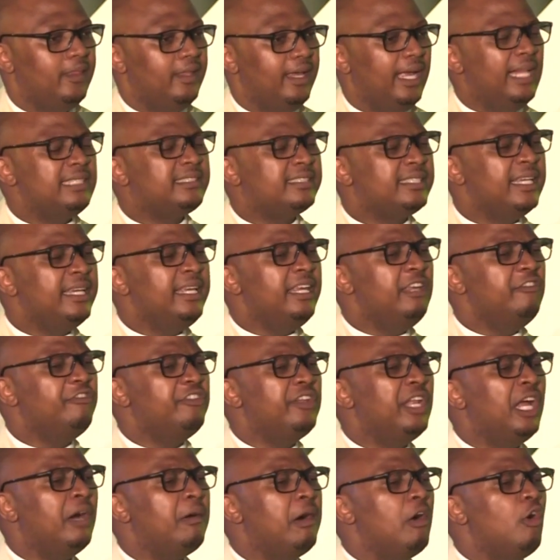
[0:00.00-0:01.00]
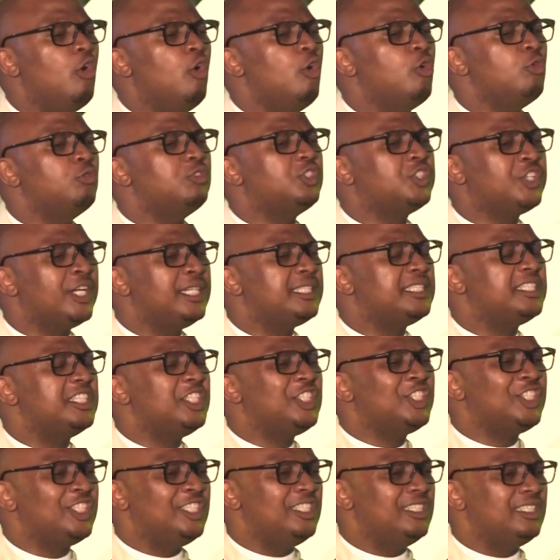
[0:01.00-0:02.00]
And say, even our own
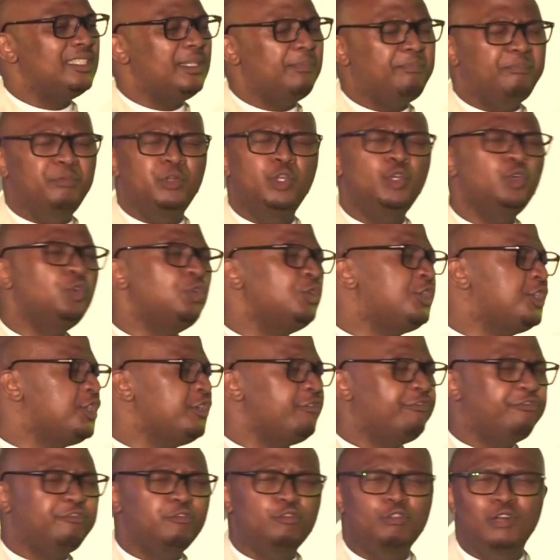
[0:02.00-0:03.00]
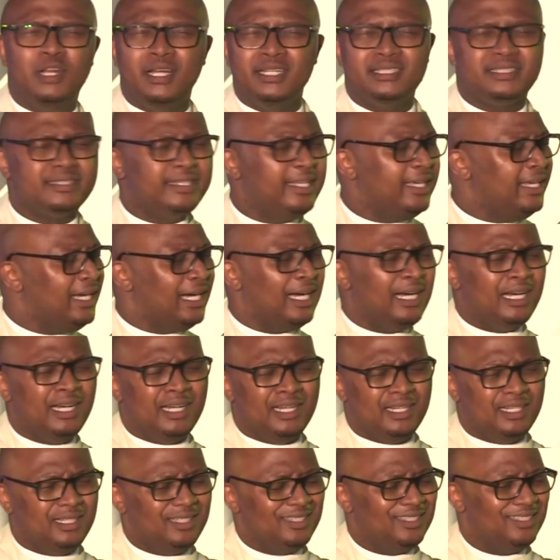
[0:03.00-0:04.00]
traditions, beautiful as they
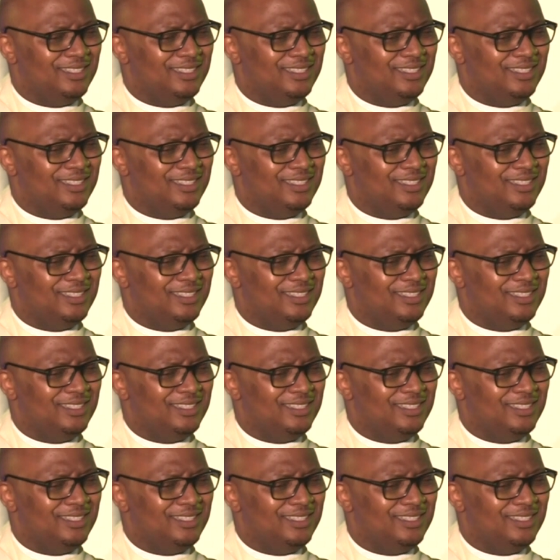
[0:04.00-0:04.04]
are,